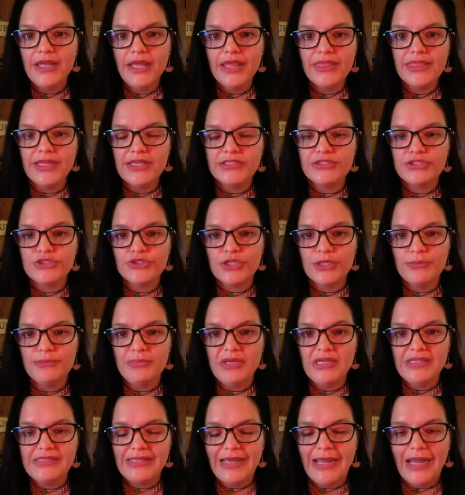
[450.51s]
They stripped
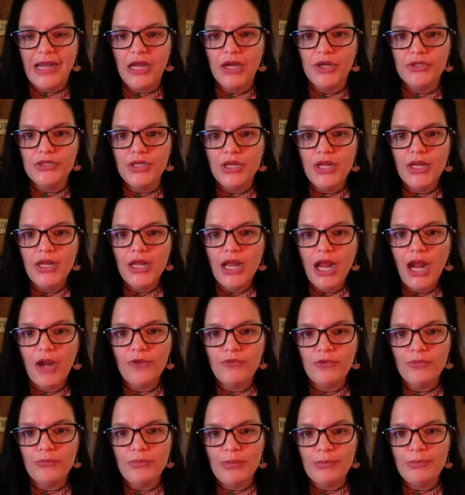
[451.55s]
me down. I
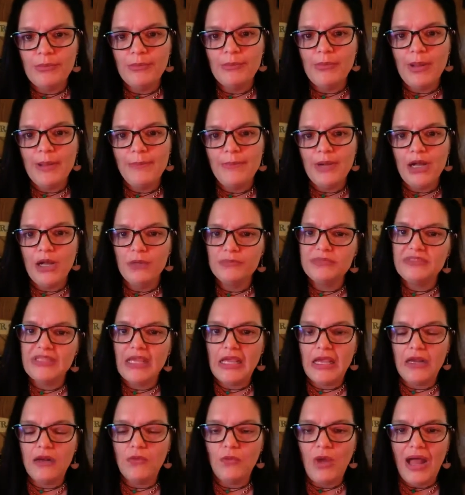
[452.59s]
remember my mom
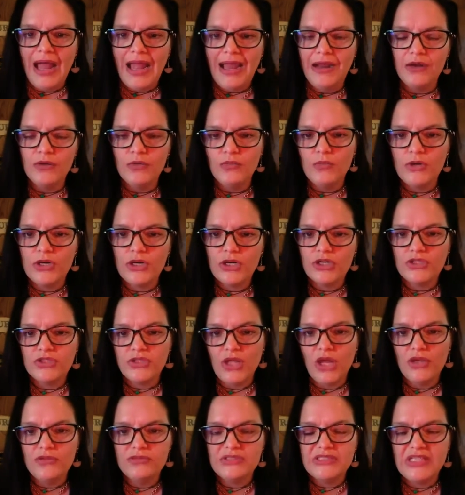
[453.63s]
saying, well, I don't want her
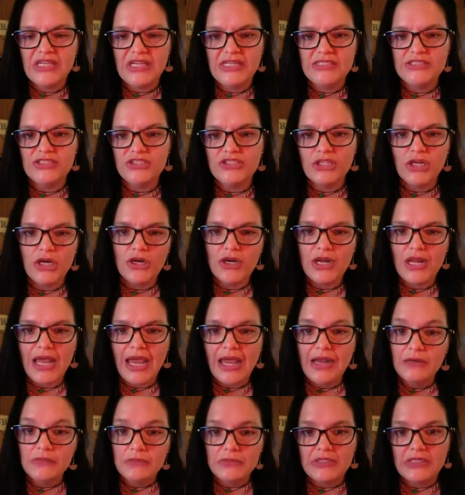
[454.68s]
clothes getting dirty. I
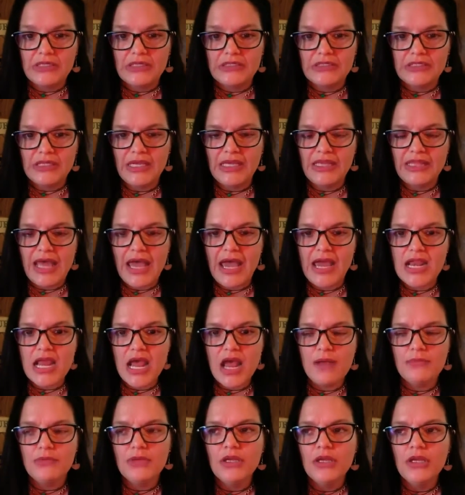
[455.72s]
don't want to clean that
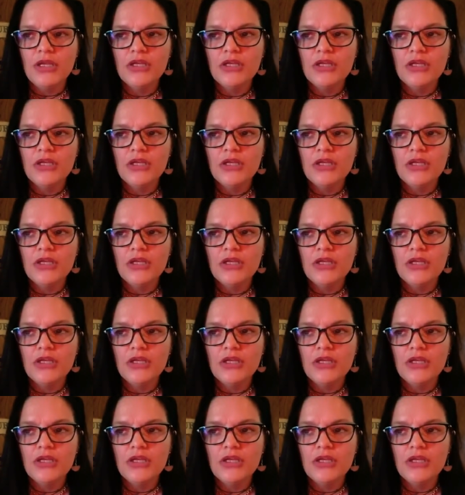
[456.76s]
up.